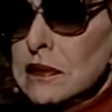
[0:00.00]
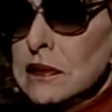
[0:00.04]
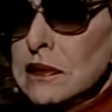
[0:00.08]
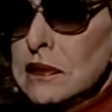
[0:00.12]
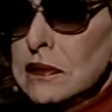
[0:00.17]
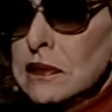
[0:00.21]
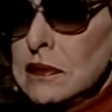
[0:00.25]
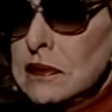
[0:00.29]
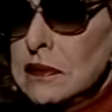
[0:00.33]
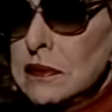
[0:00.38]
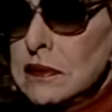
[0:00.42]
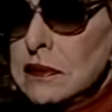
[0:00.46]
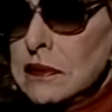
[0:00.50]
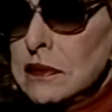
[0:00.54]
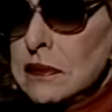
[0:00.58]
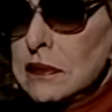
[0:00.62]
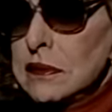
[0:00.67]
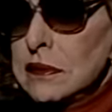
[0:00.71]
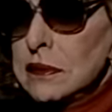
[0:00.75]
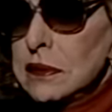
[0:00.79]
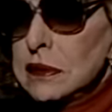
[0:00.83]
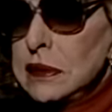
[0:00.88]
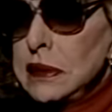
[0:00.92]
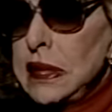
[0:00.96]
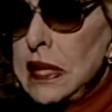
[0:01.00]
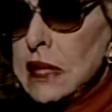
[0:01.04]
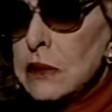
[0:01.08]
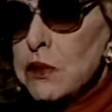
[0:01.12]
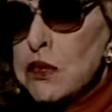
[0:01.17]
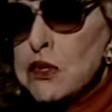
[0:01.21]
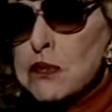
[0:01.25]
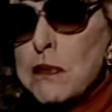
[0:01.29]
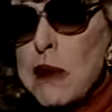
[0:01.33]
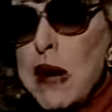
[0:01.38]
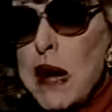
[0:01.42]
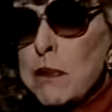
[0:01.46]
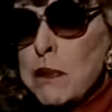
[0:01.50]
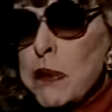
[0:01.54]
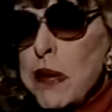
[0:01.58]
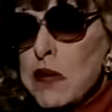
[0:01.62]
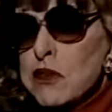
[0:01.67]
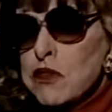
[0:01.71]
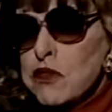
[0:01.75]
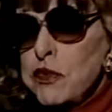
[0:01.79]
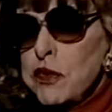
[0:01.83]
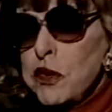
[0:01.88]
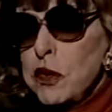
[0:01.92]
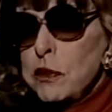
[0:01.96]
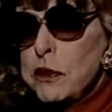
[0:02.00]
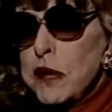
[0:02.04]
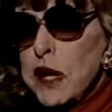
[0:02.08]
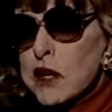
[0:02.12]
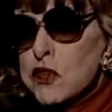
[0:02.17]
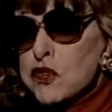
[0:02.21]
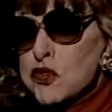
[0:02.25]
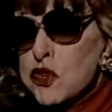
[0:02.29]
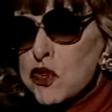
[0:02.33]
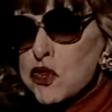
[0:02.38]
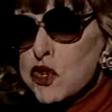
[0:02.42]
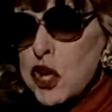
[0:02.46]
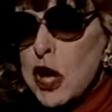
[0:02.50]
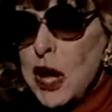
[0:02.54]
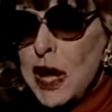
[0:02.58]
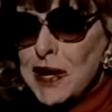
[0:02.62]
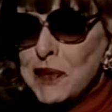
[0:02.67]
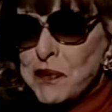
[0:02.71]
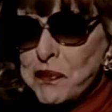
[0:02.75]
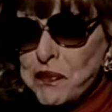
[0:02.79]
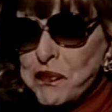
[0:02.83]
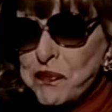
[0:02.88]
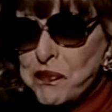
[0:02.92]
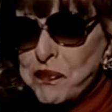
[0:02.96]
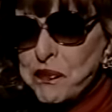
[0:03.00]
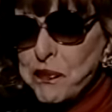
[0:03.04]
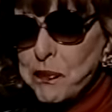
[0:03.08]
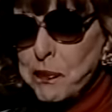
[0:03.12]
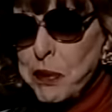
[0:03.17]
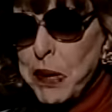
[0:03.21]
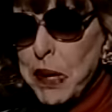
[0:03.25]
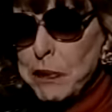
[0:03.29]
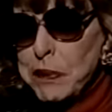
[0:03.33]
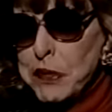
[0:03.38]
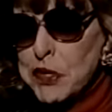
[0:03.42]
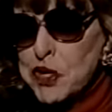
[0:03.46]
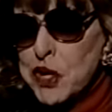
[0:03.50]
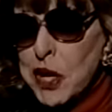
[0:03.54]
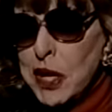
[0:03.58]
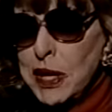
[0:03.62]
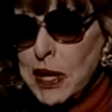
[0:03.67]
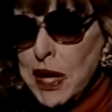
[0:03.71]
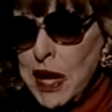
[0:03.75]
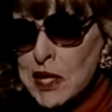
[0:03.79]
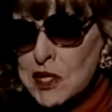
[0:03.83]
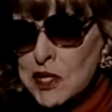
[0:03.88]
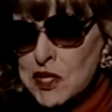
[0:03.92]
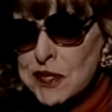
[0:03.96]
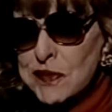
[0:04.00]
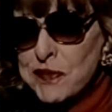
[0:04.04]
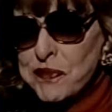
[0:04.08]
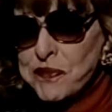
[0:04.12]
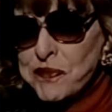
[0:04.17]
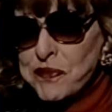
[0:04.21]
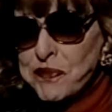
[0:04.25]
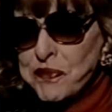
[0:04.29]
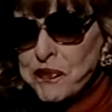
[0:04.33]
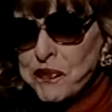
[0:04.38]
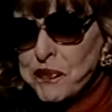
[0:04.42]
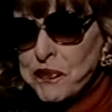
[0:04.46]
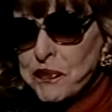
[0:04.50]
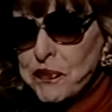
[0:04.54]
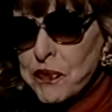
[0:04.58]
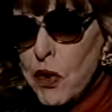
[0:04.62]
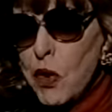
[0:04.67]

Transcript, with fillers: film for Miss Davis? It was my best film next to Jane, baby Jane Hudson.